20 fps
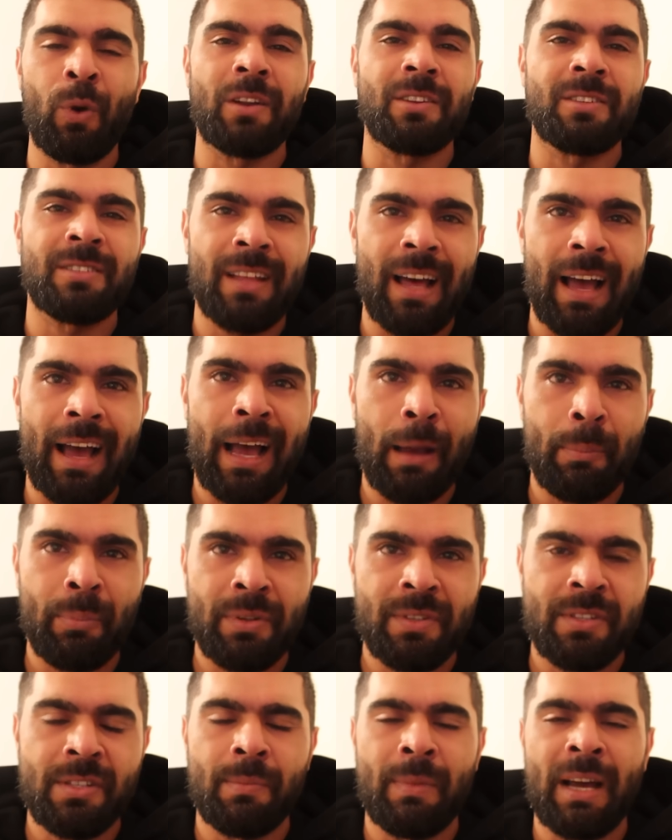once that
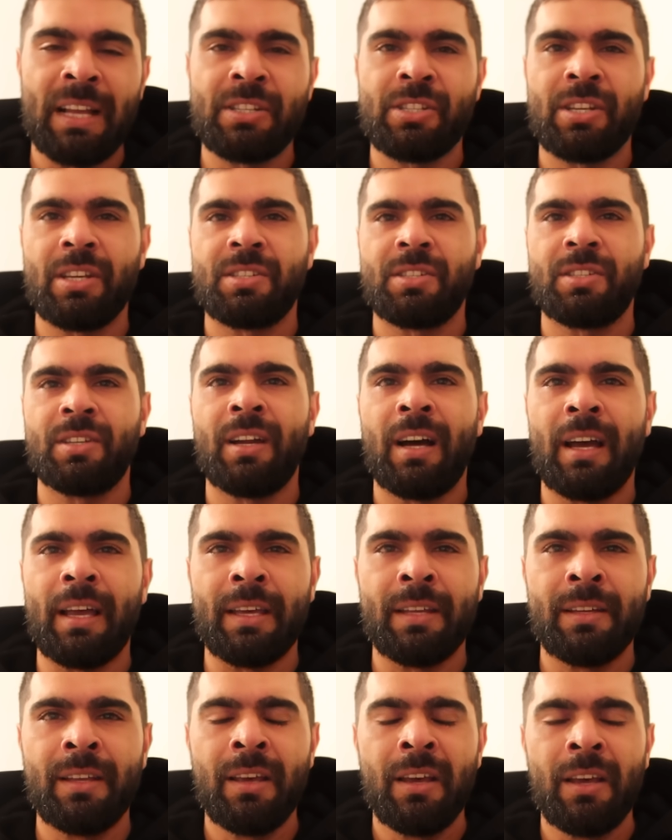happened to Manchester
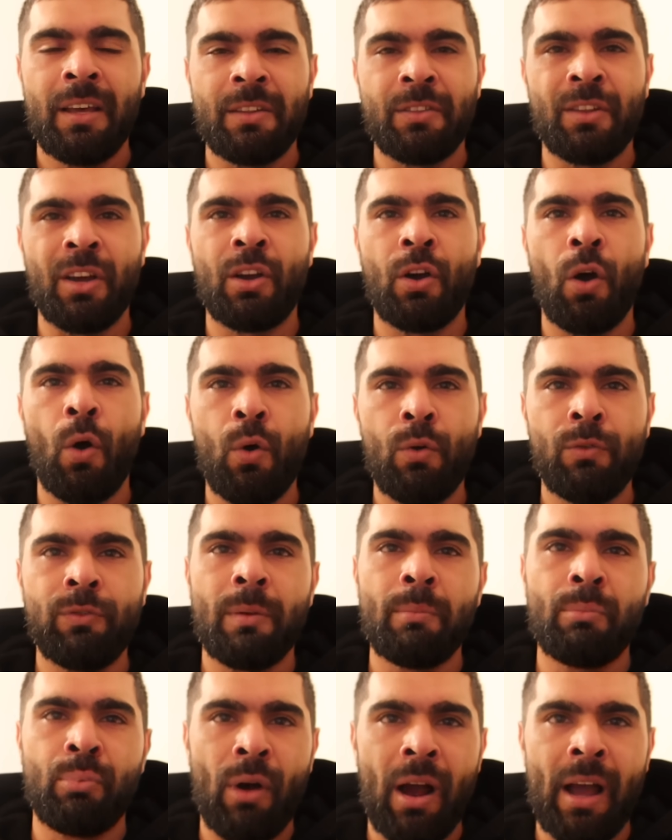United, the goal
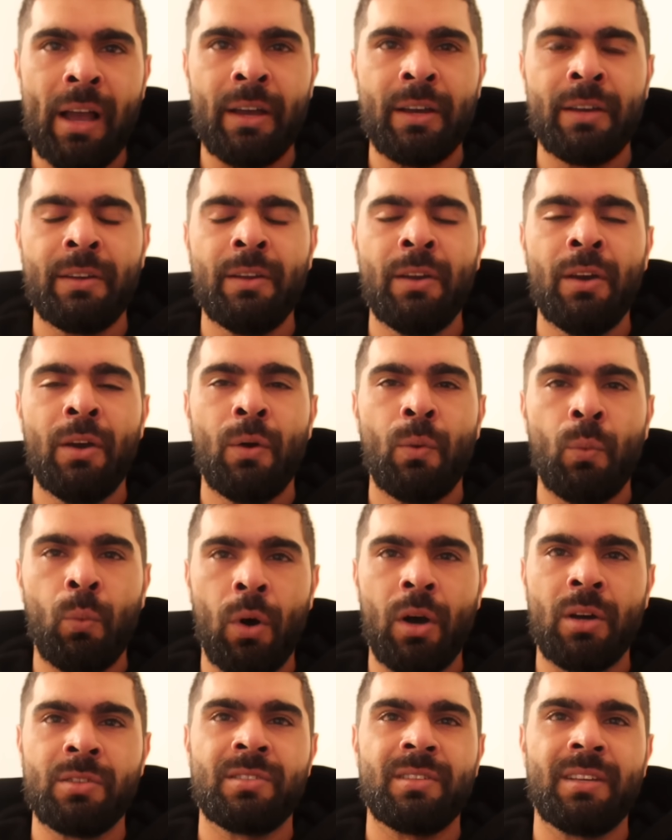from Brighton
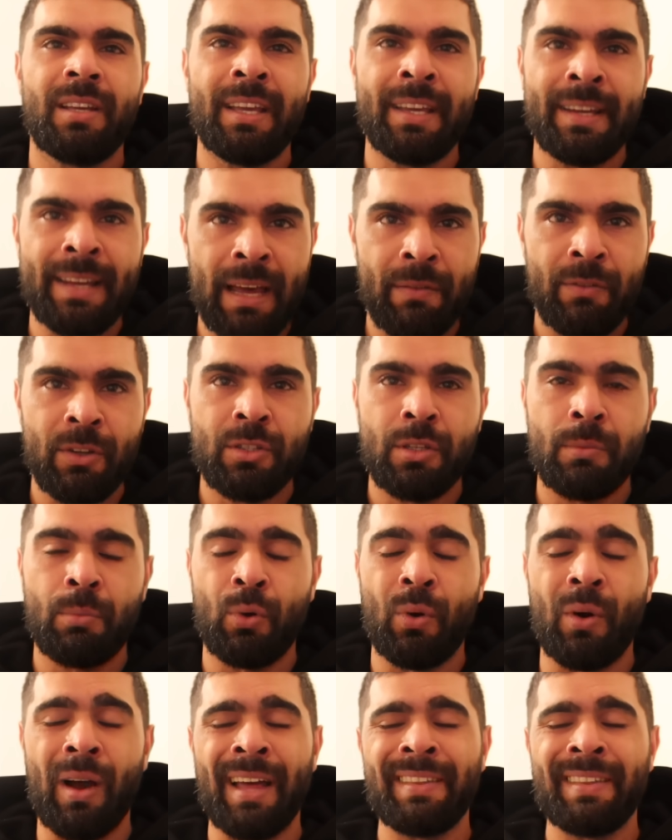was inevitable.